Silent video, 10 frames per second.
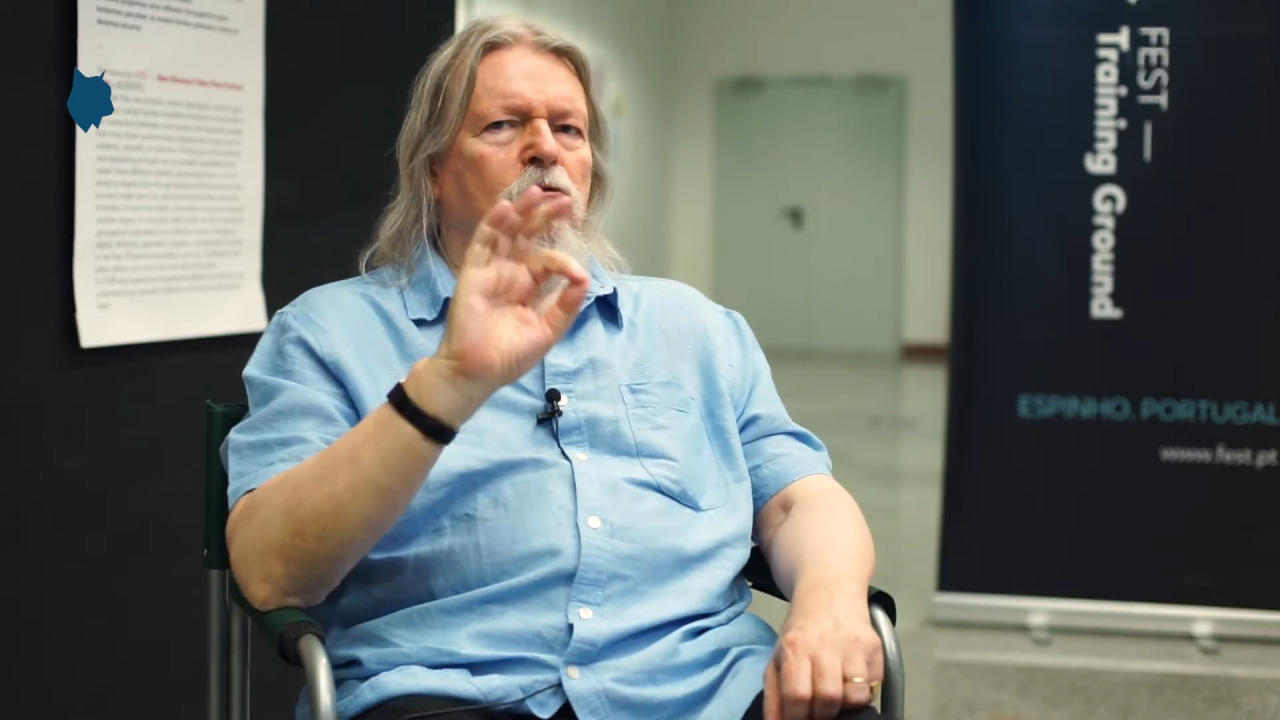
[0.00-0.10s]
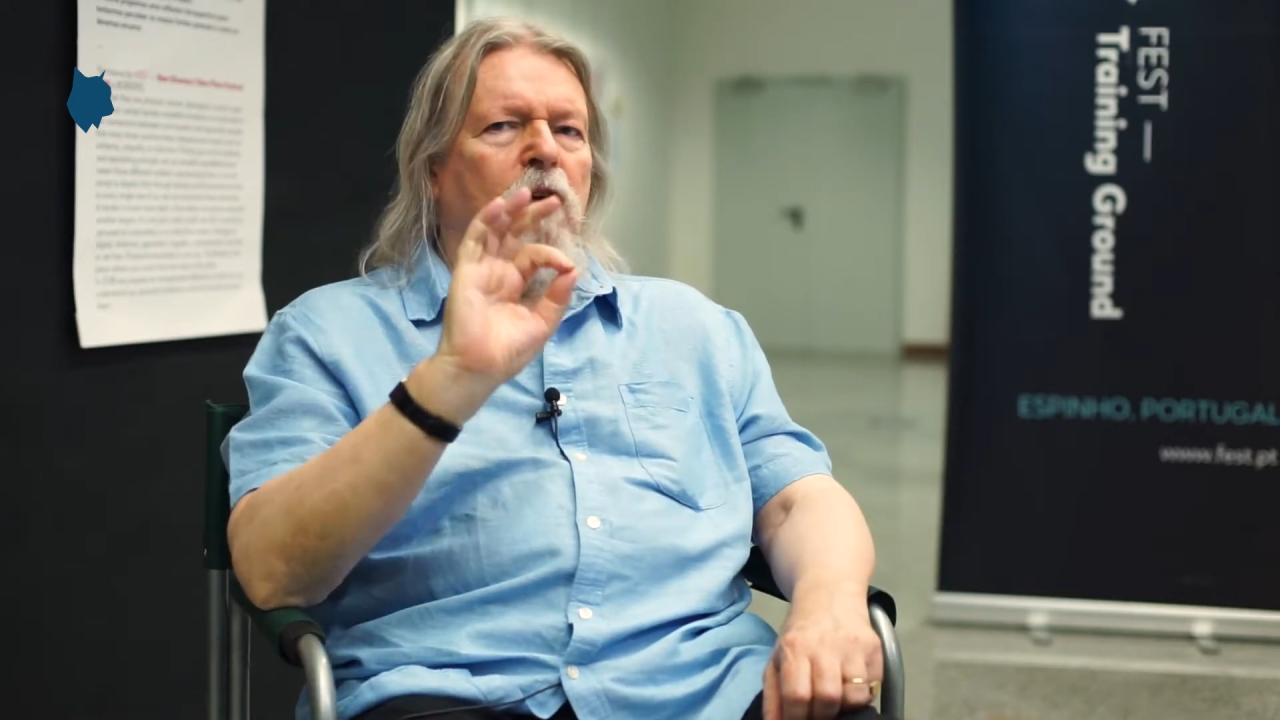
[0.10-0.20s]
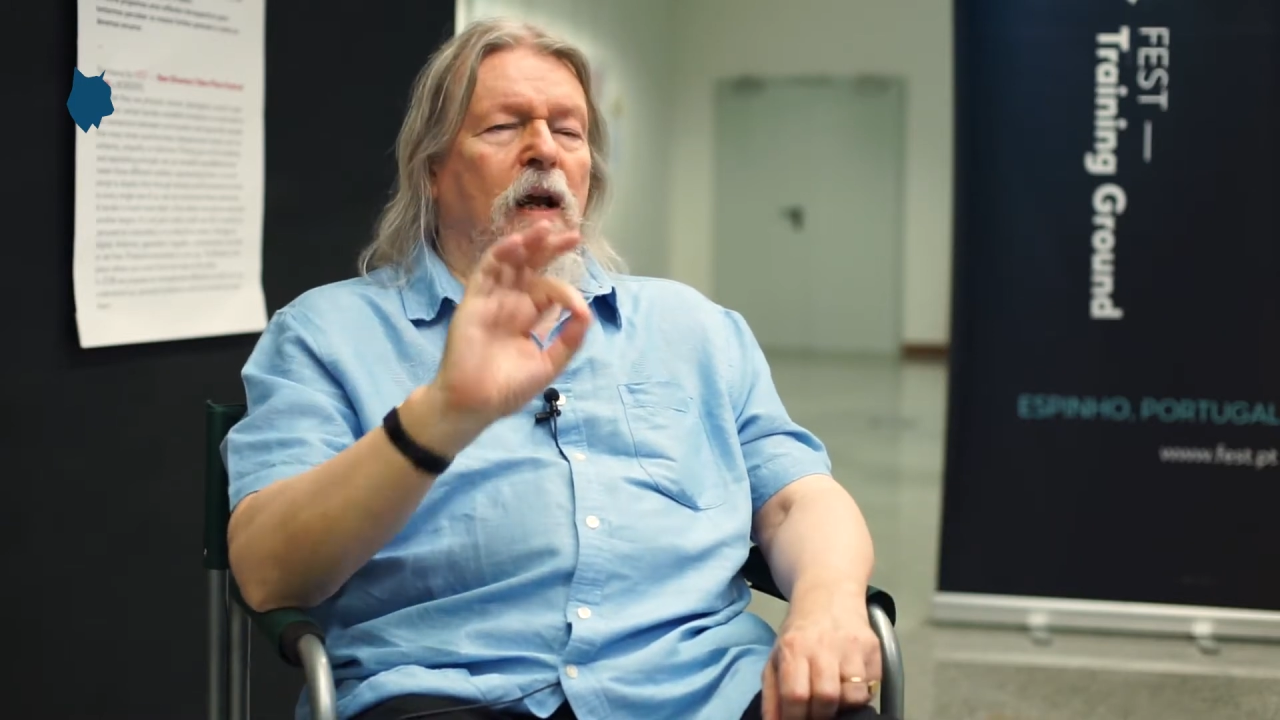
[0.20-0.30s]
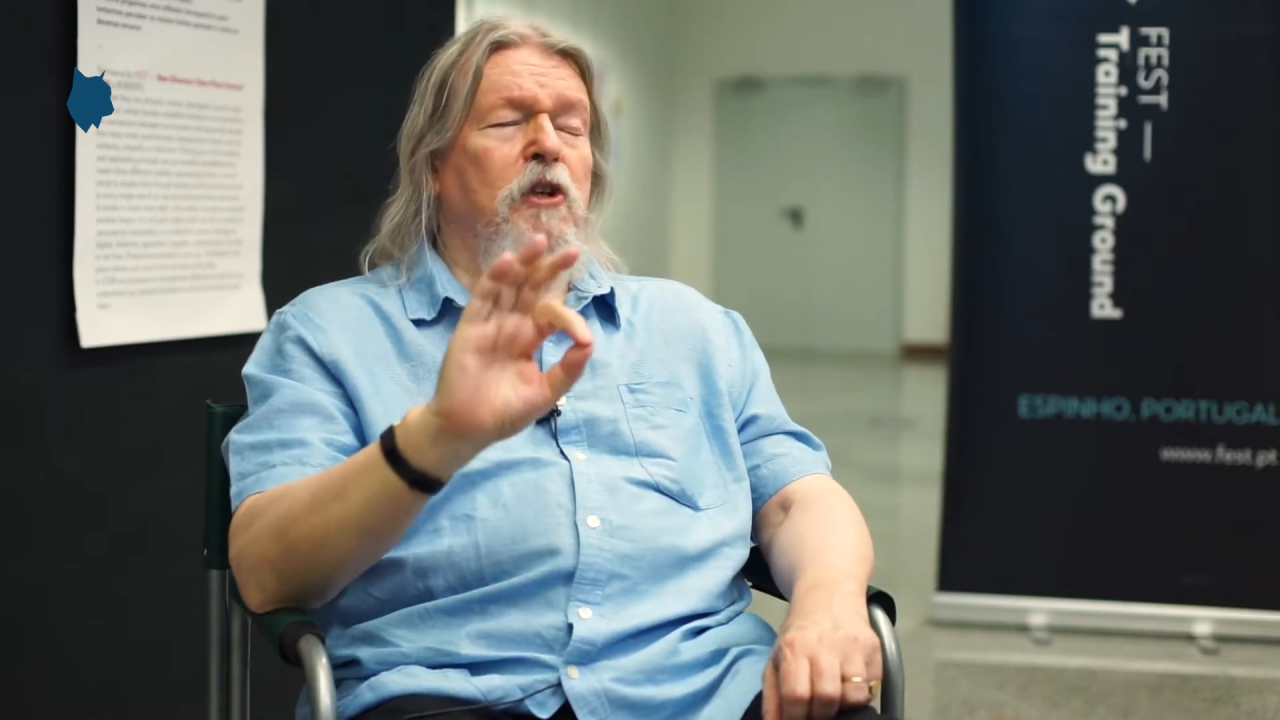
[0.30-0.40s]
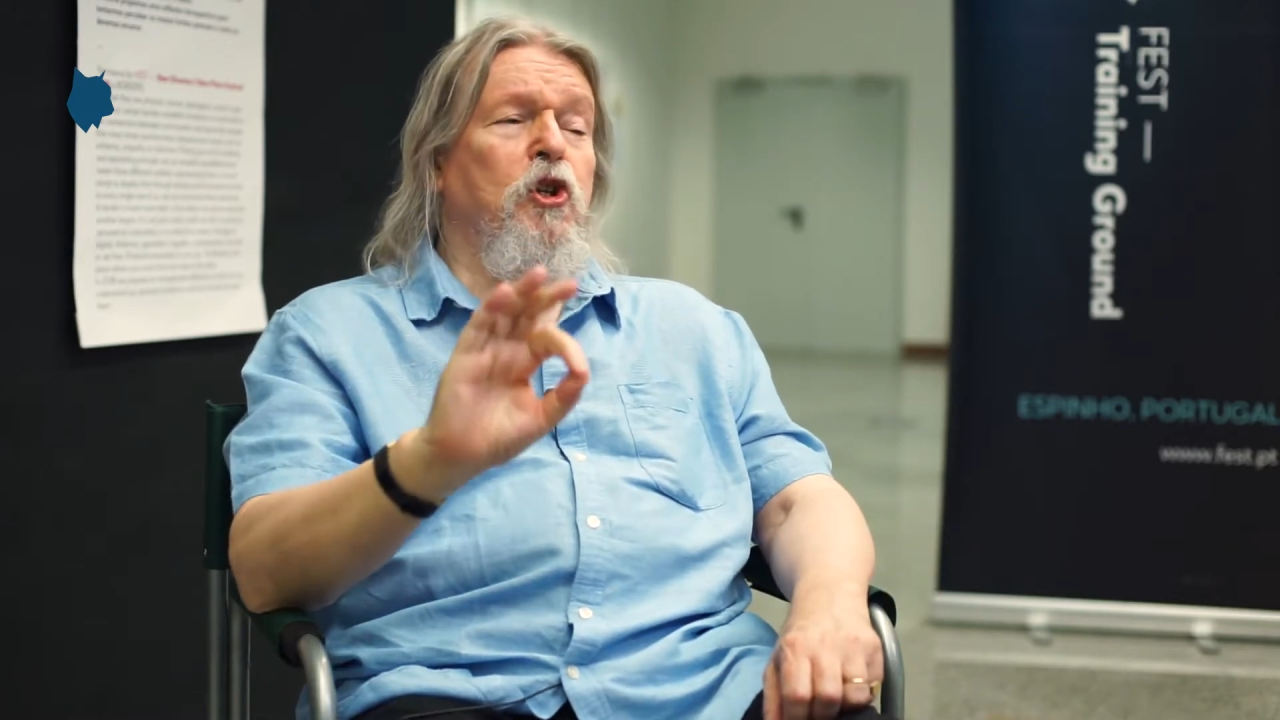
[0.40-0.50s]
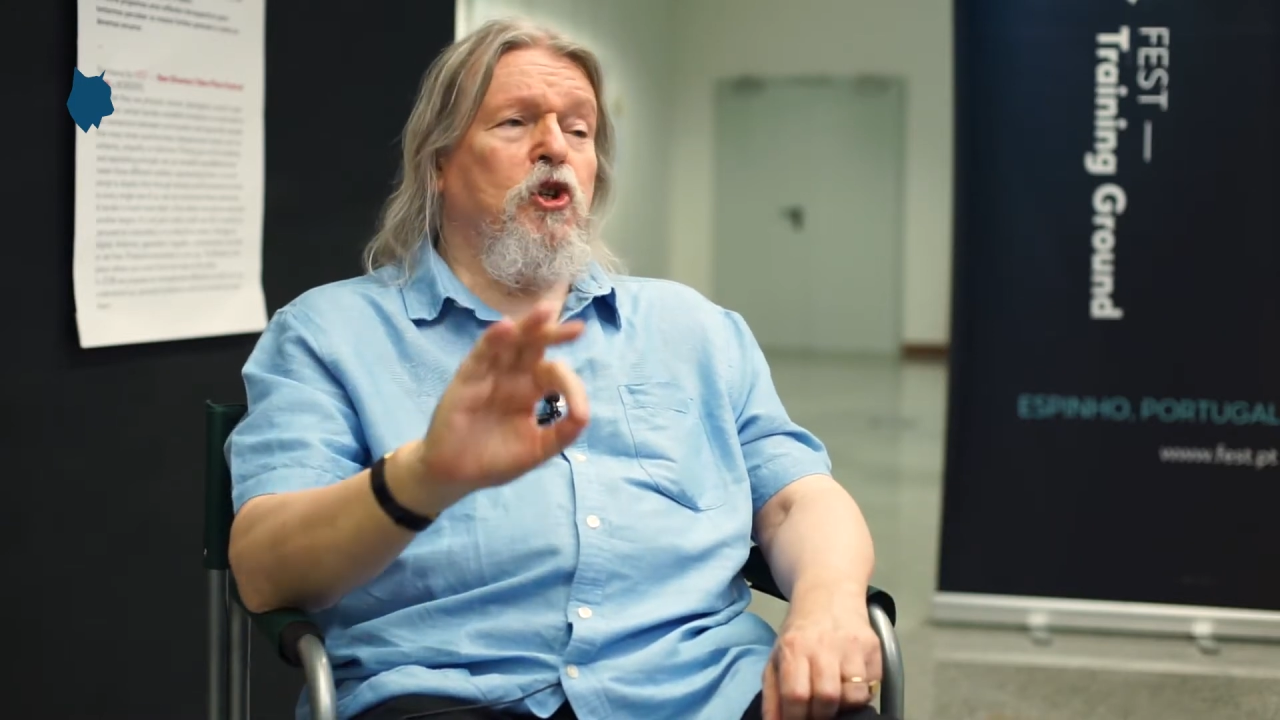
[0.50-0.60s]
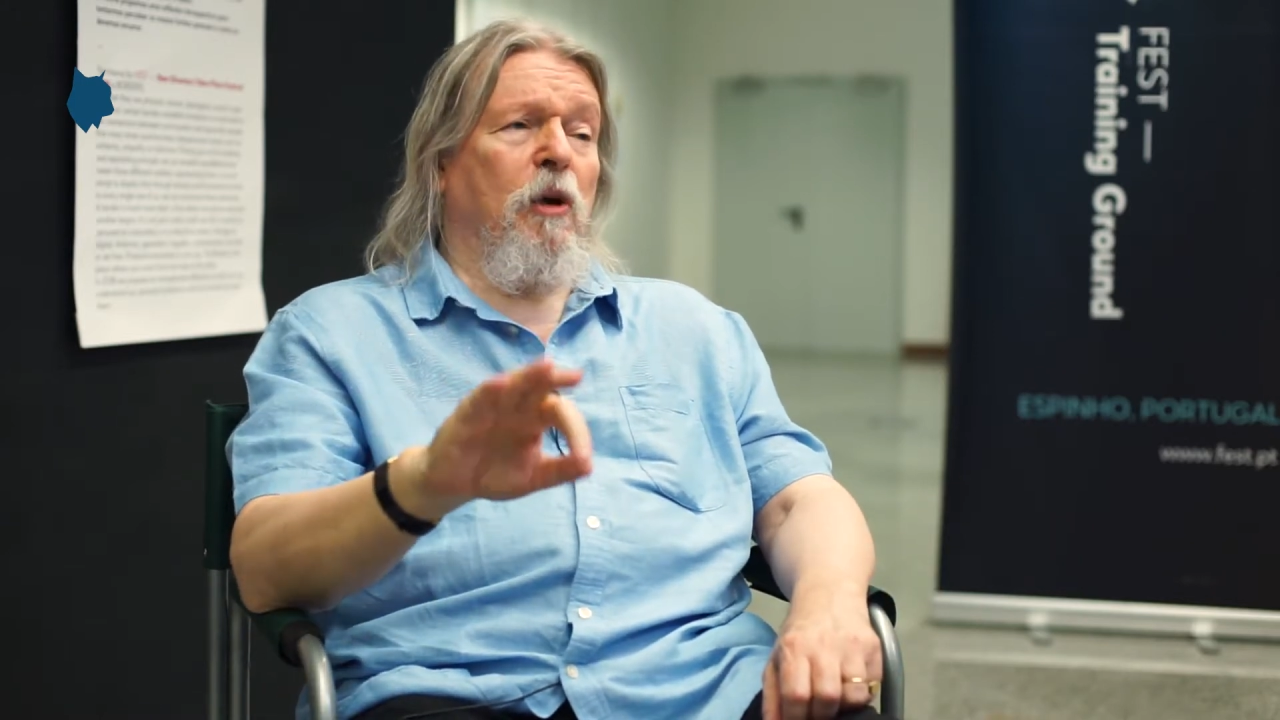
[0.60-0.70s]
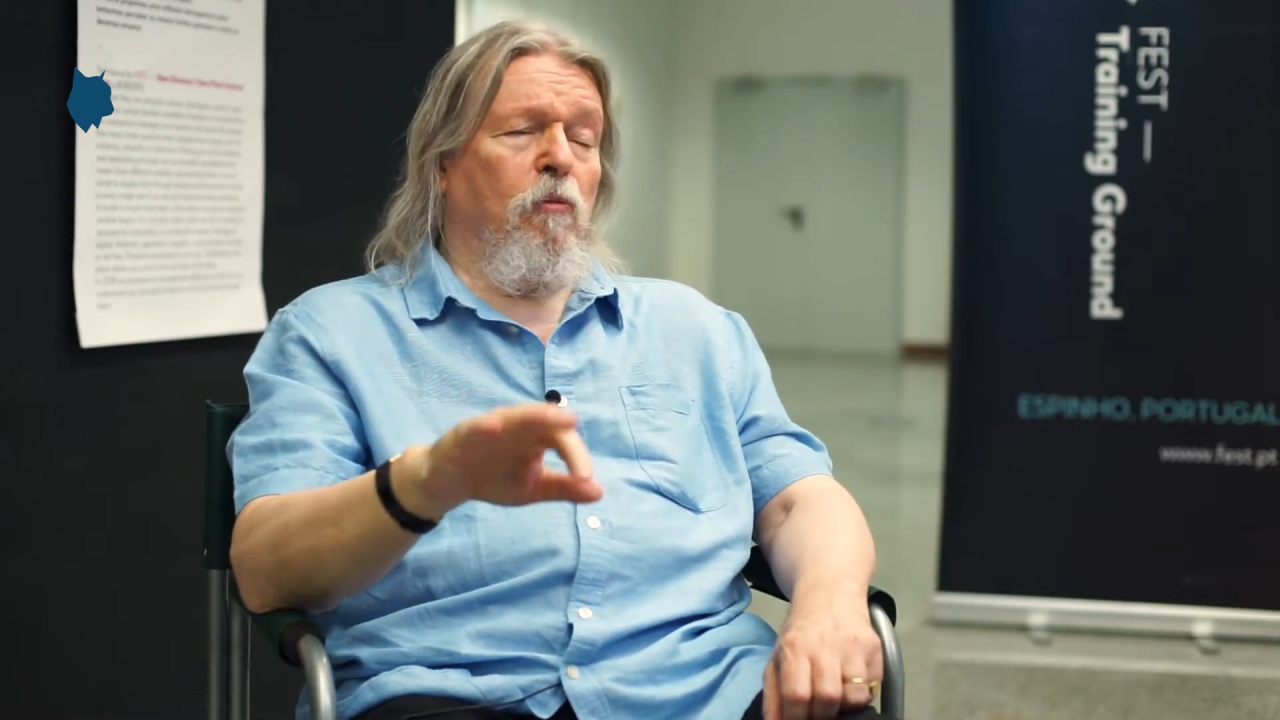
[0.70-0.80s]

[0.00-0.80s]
relationship,